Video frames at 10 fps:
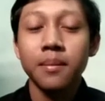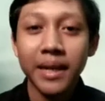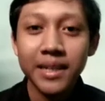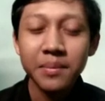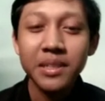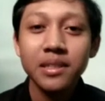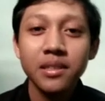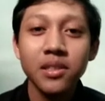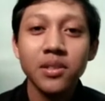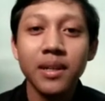My name is
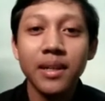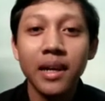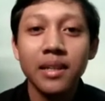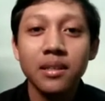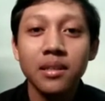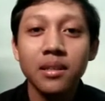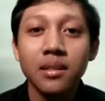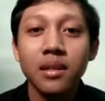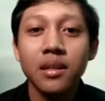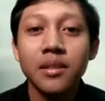Isih Soleh
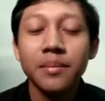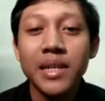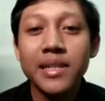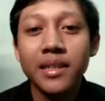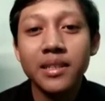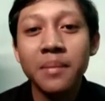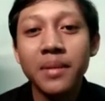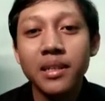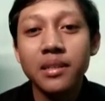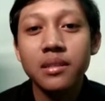Riyadi and my index
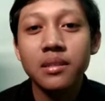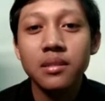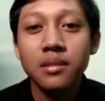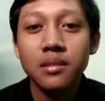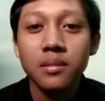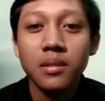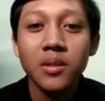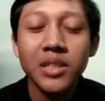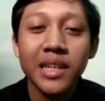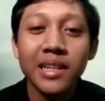number is
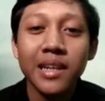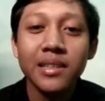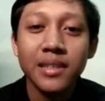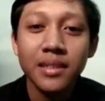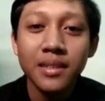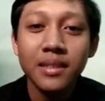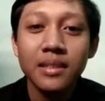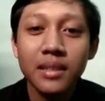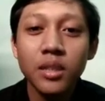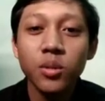
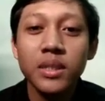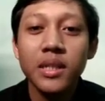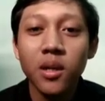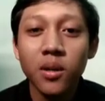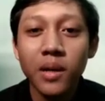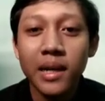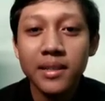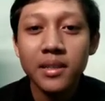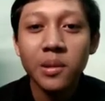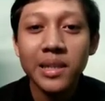2019, 320
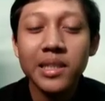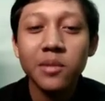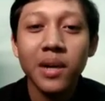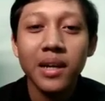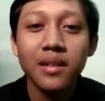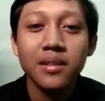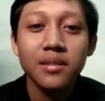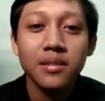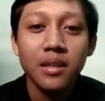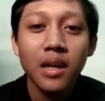and 21.
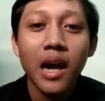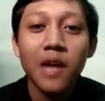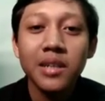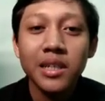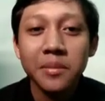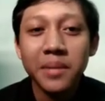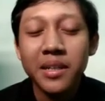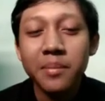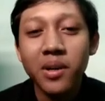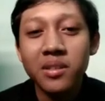I will
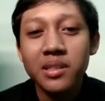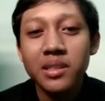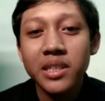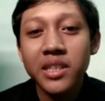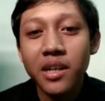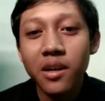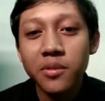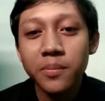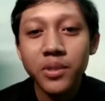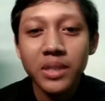explain about genre
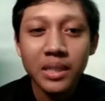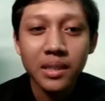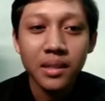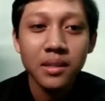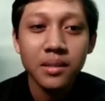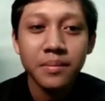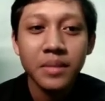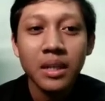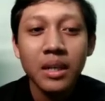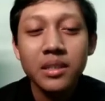of Putri.
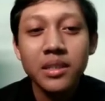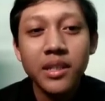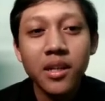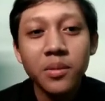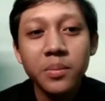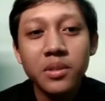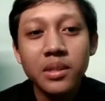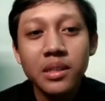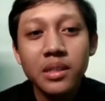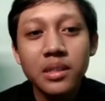Genre of
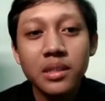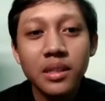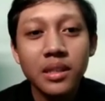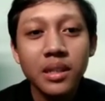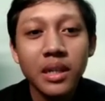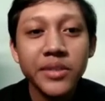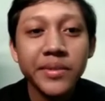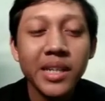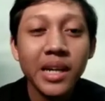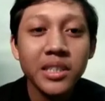Putri is the
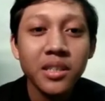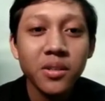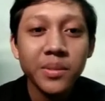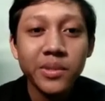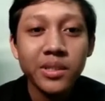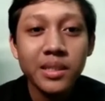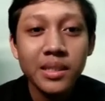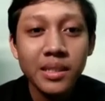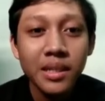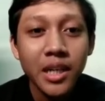classification of
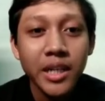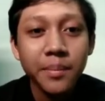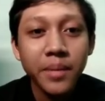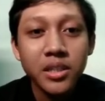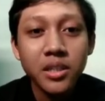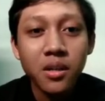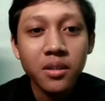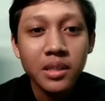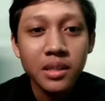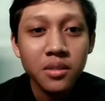Putri based
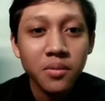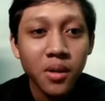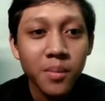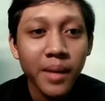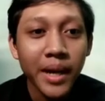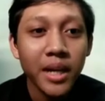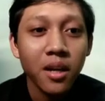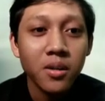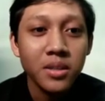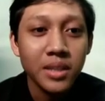on its form
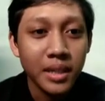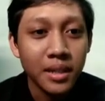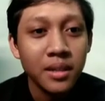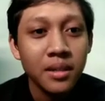and content.